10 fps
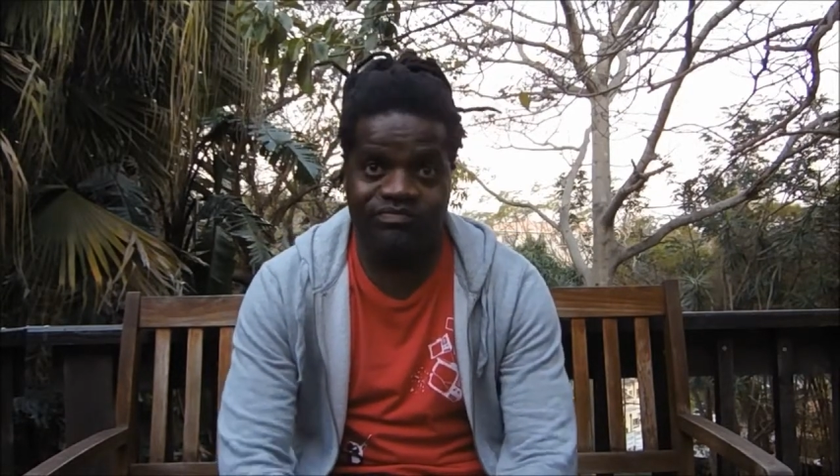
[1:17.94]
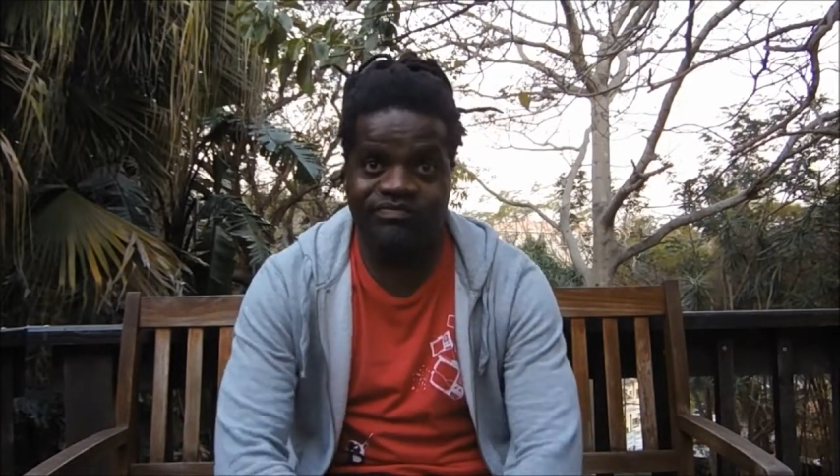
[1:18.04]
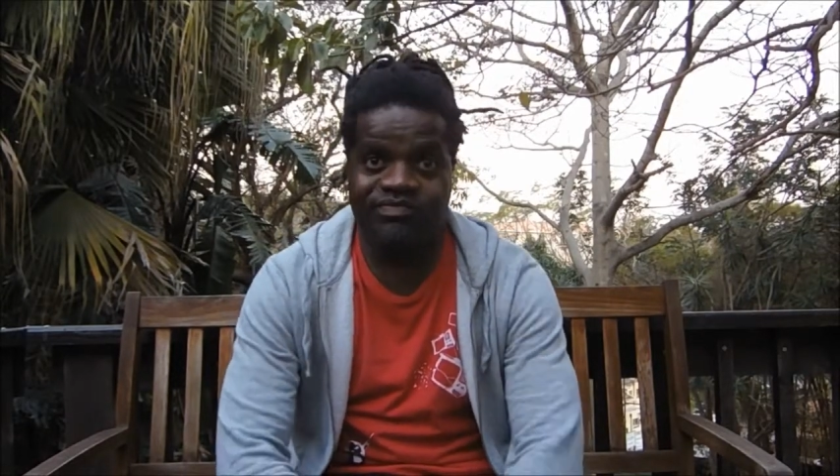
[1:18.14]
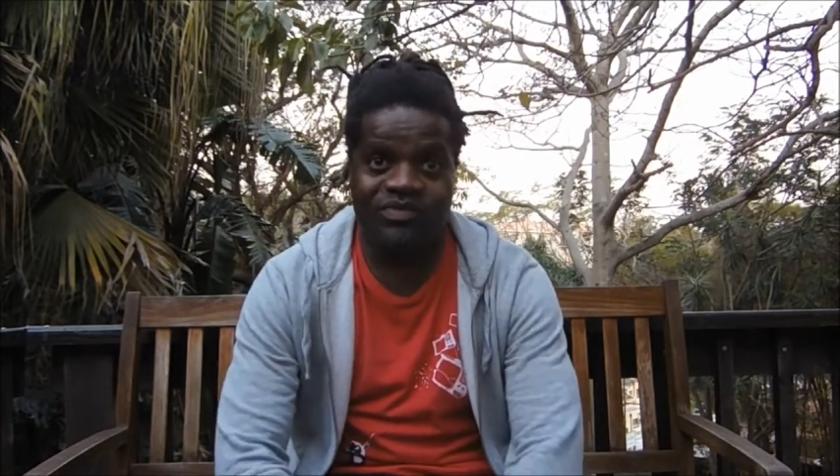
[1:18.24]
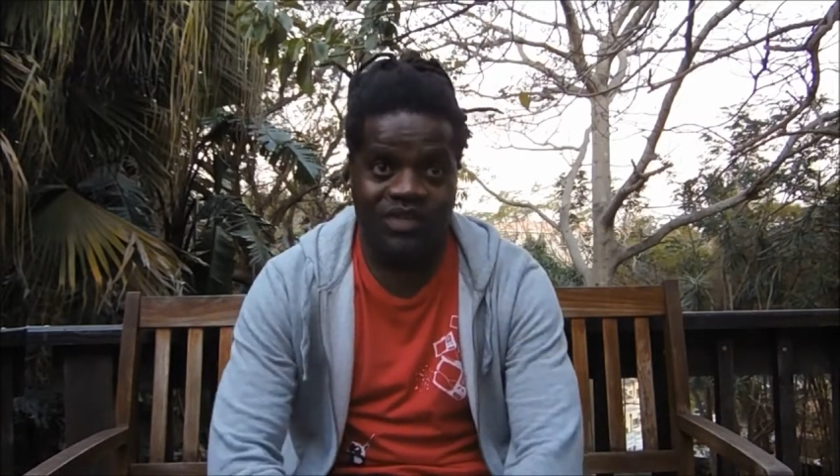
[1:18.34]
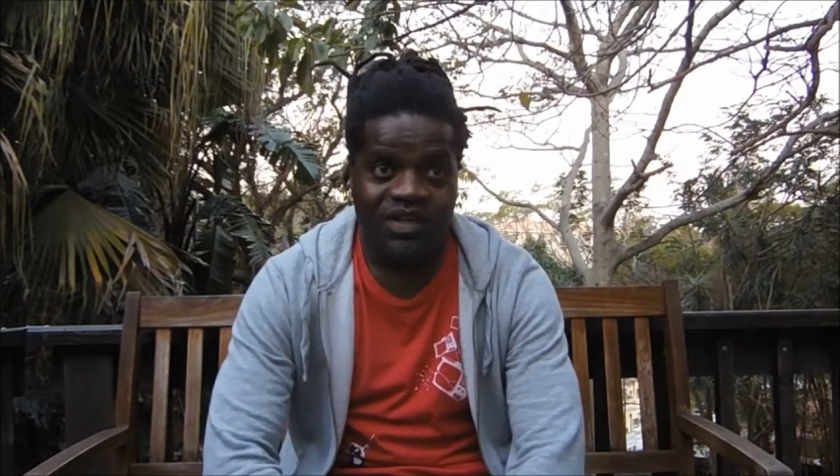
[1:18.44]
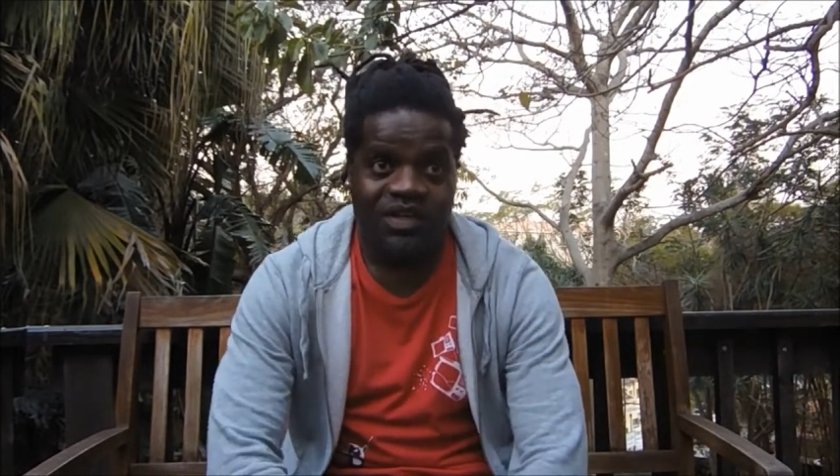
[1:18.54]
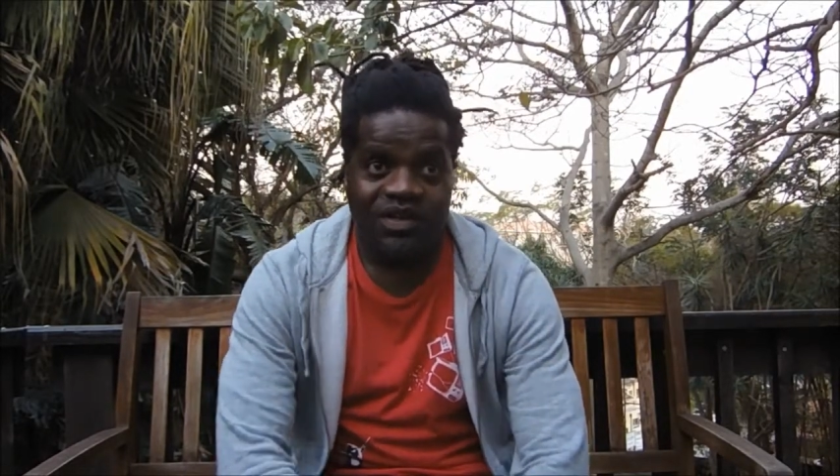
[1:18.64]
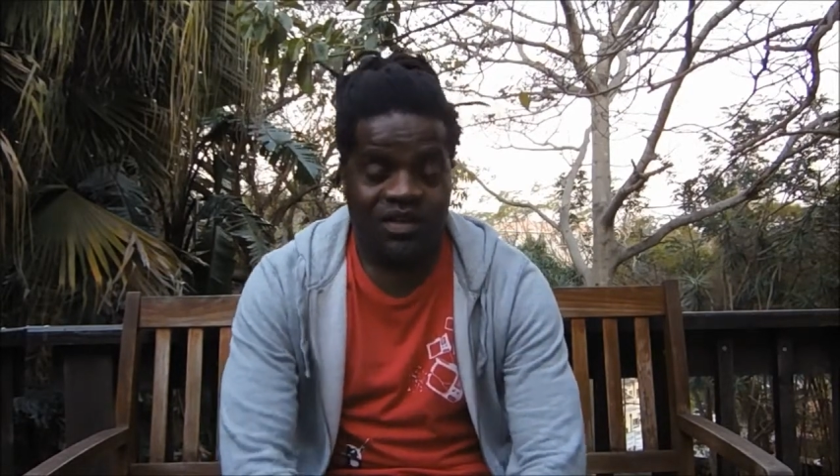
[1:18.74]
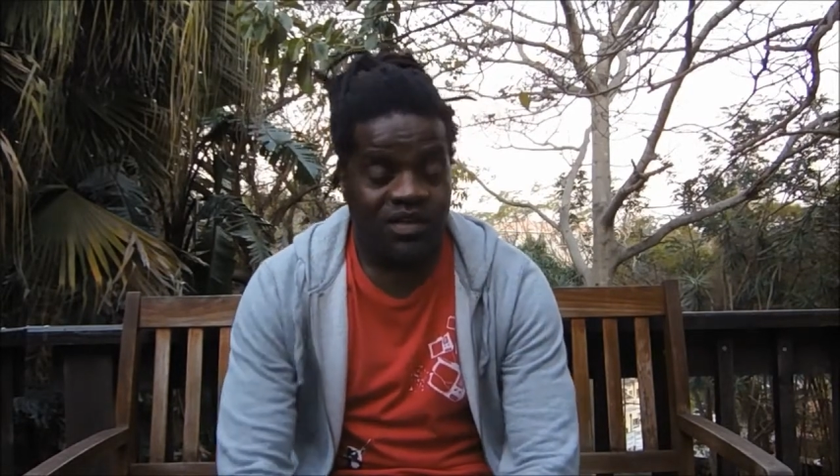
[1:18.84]
And there was like
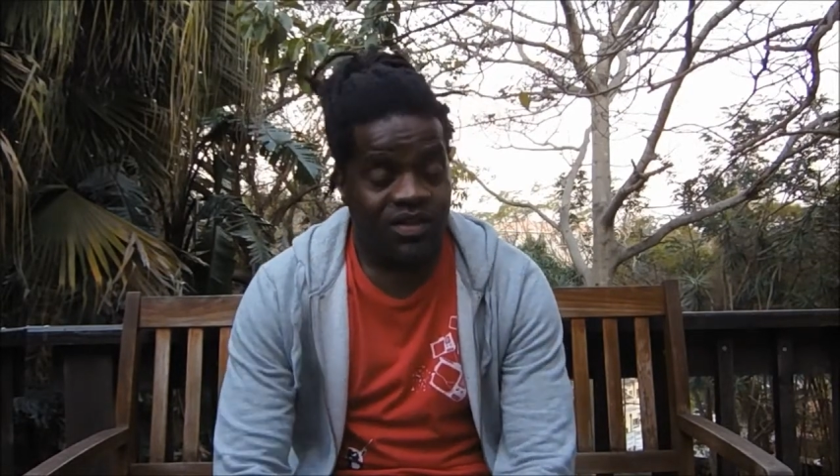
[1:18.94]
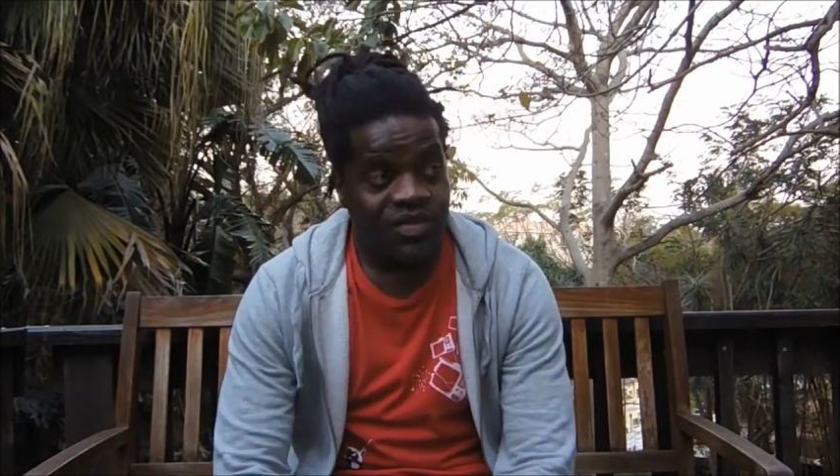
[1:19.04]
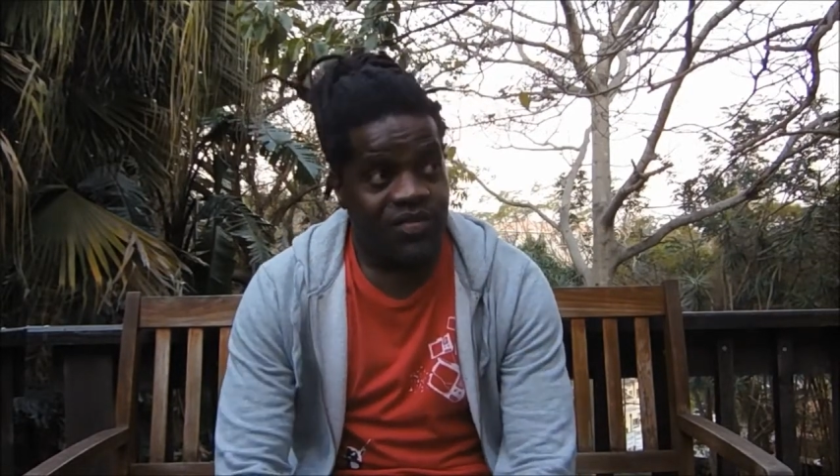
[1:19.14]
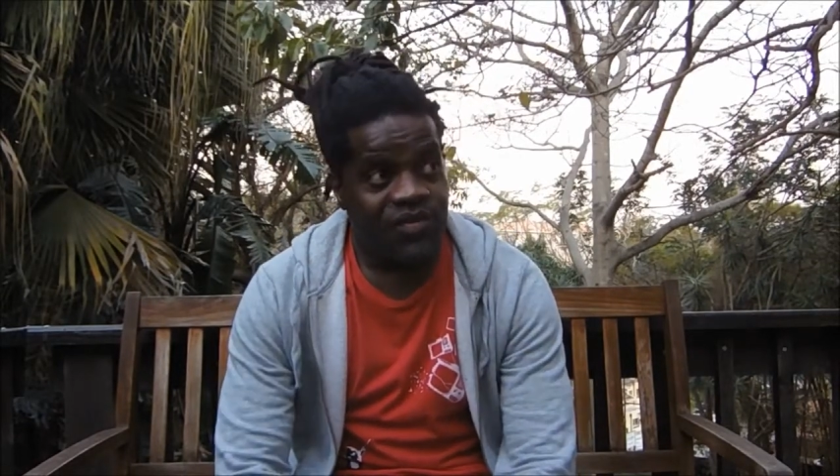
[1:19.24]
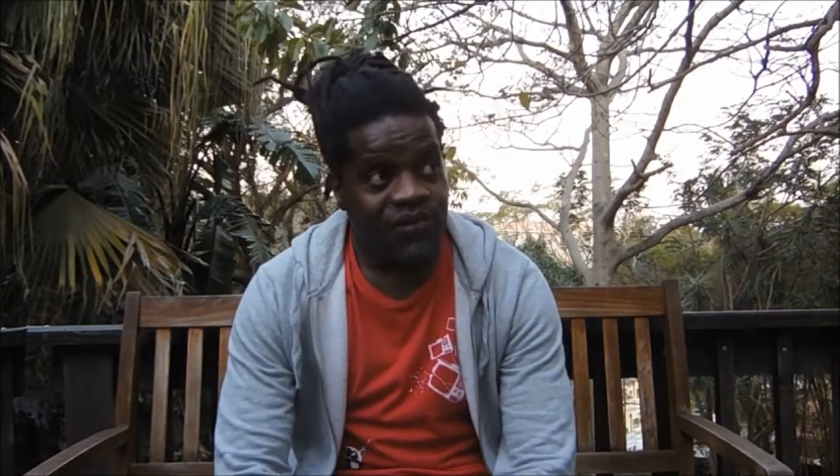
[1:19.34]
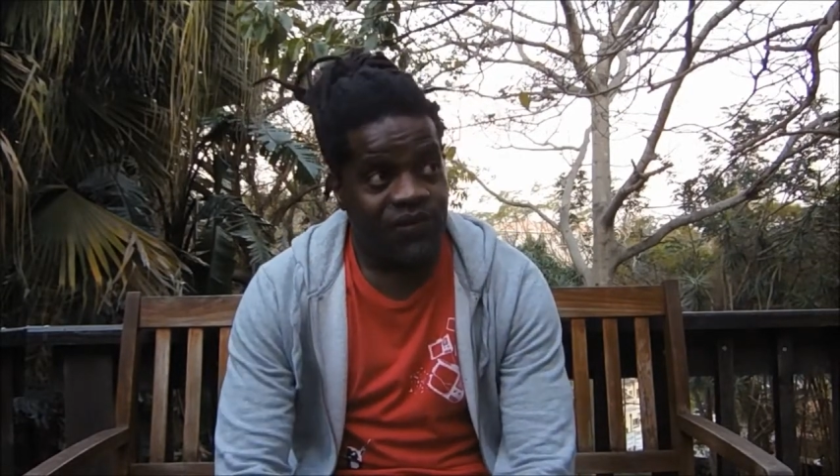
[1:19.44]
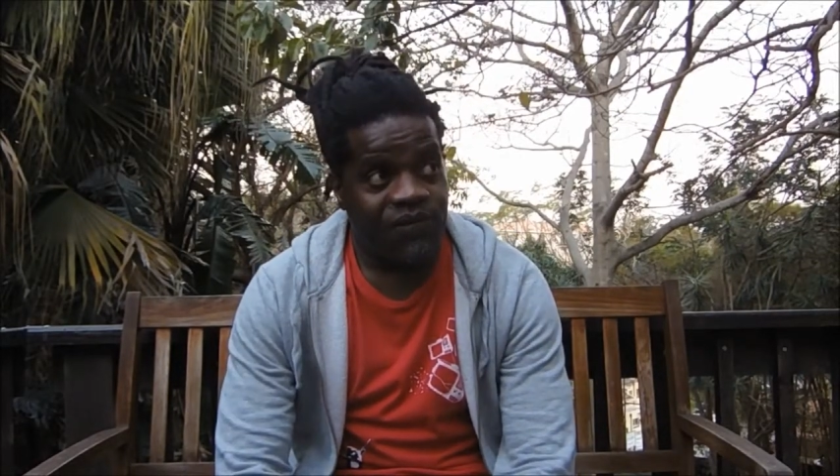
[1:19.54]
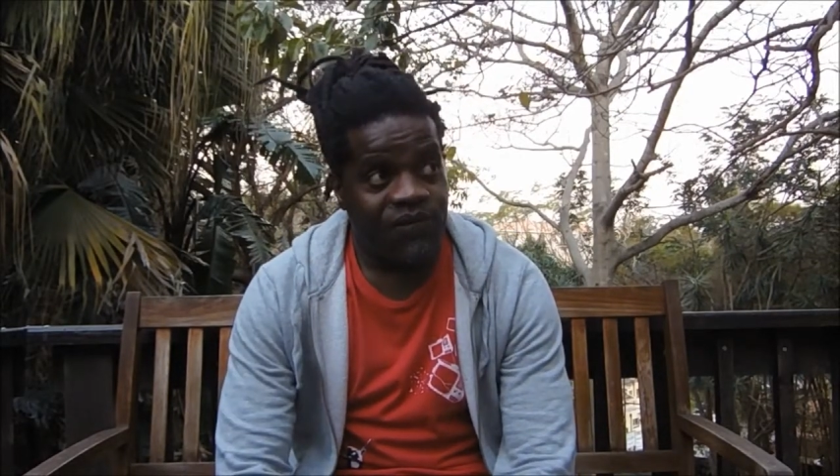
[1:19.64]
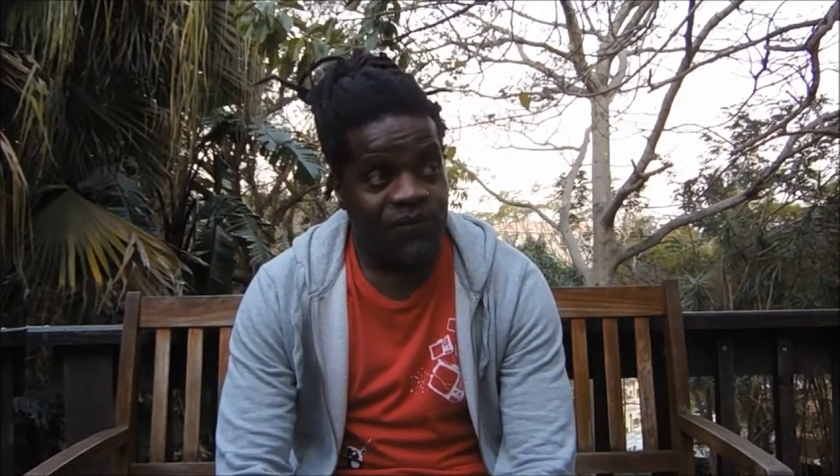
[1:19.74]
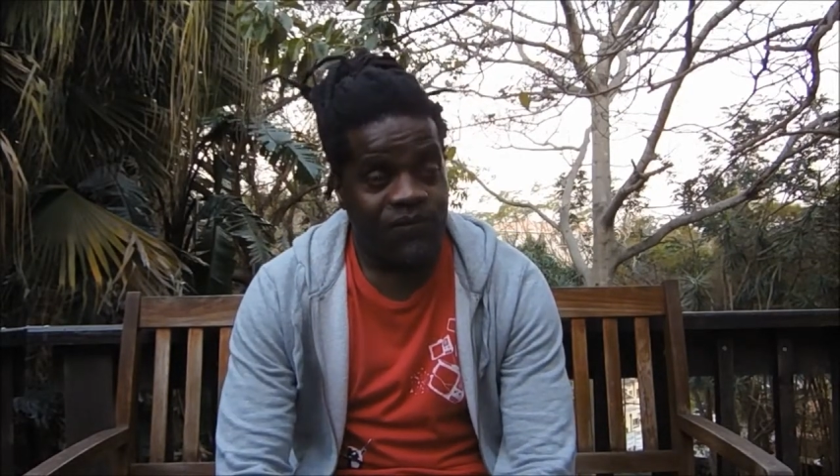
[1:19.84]
you had a crew there.